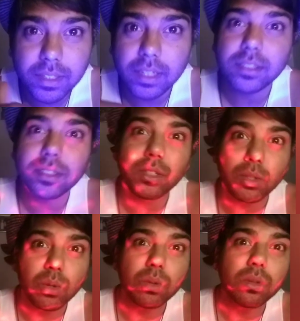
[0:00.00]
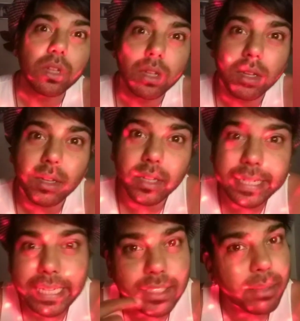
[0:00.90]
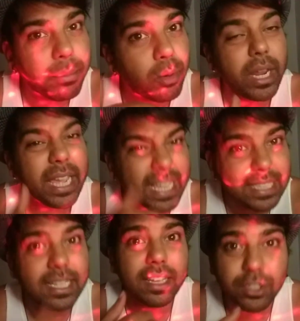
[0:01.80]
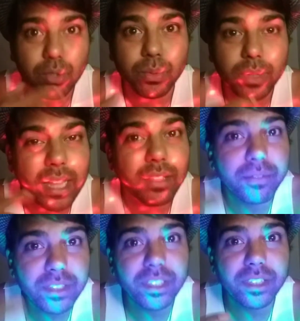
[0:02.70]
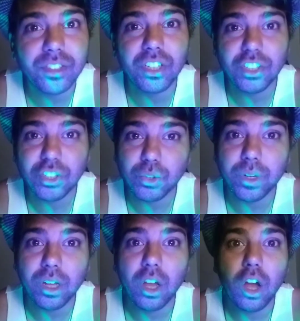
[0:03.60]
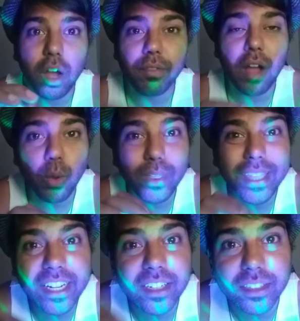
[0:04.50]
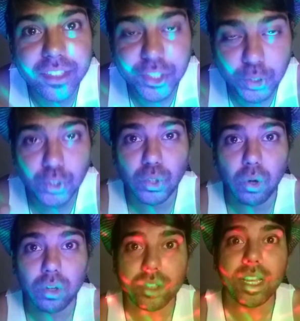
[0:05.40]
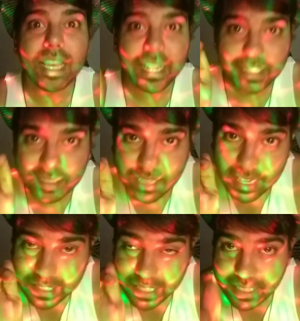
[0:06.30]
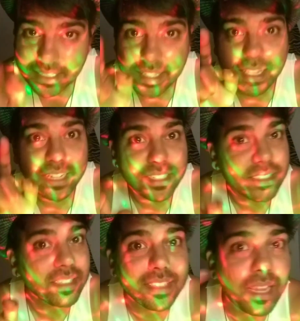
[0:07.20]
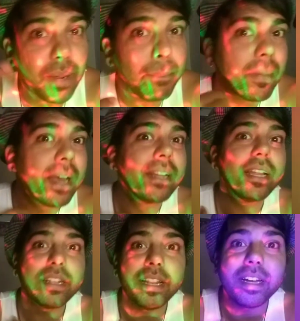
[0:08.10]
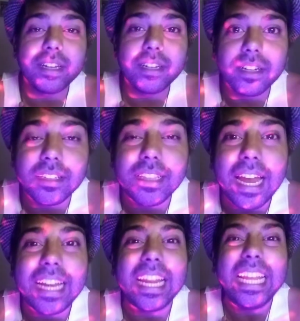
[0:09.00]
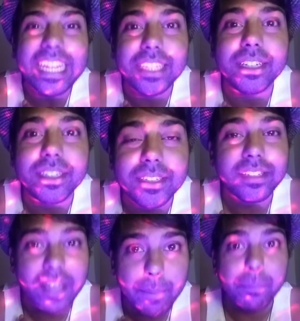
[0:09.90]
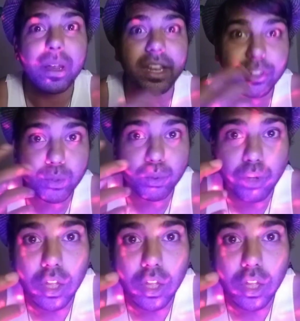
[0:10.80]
says, he tells about his history and the Vizier's history of how they turned into storks, and they say that it's the same man that he turned them into